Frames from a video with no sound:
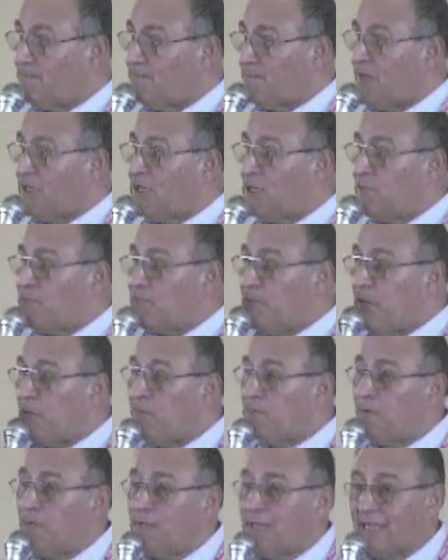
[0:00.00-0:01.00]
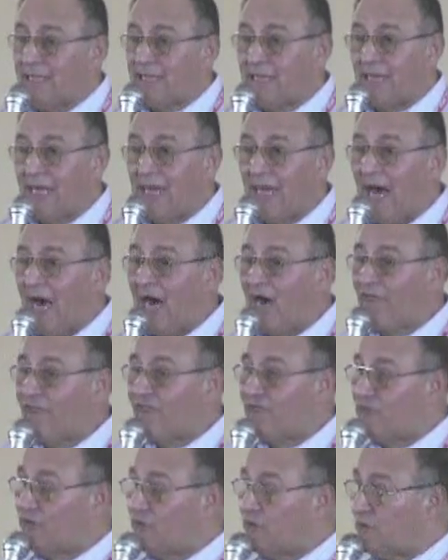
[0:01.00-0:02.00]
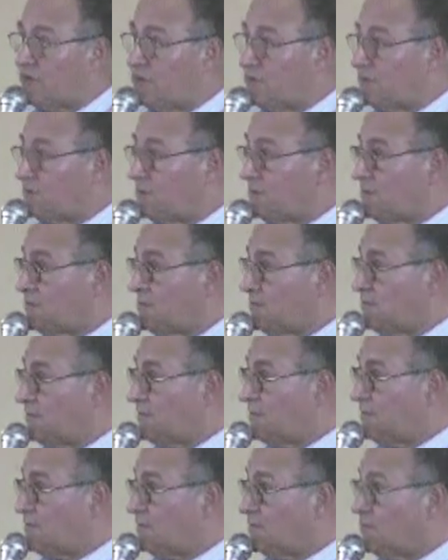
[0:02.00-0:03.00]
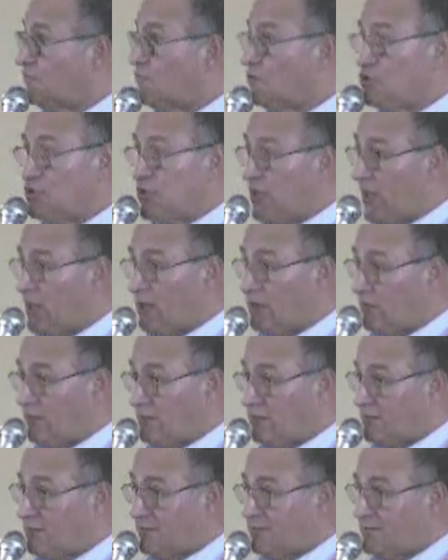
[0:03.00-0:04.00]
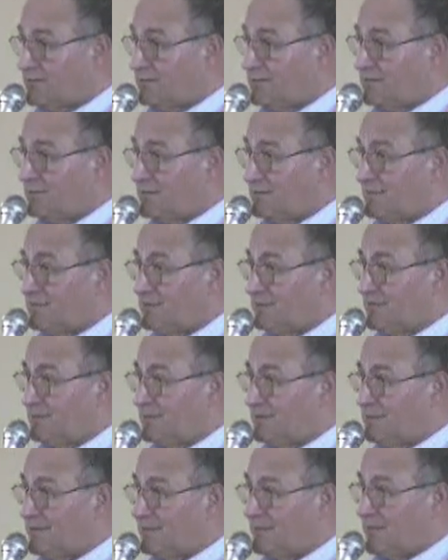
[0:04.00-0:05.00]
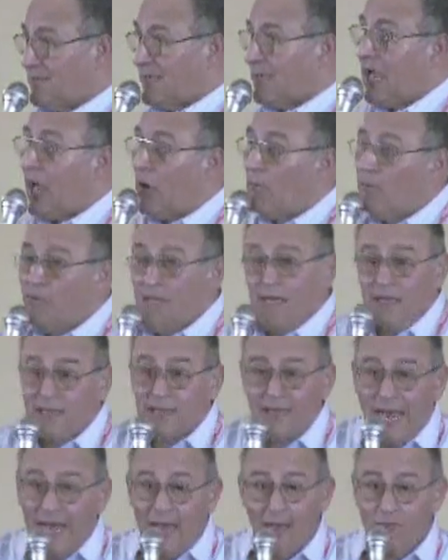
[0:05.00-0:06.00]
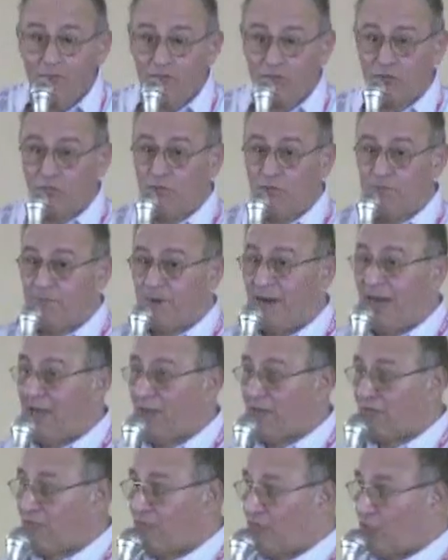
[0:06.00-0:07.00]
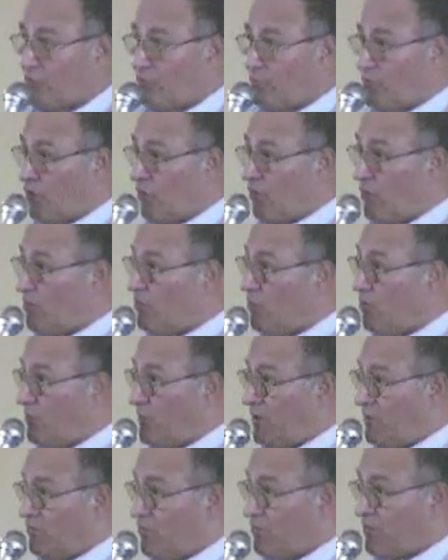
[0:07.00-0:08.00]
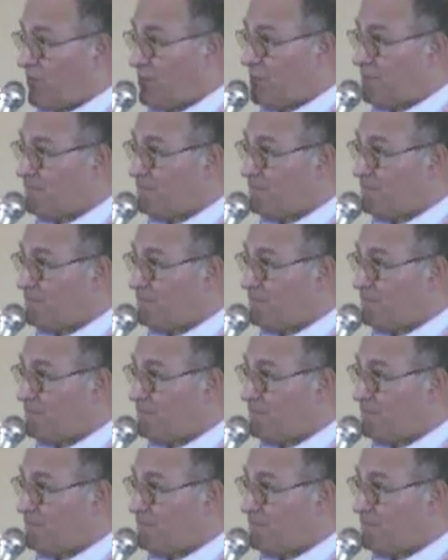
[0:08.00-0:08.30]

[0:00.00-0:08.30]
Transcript: by the people that he loved. Rejected. How many times we pass from these moments?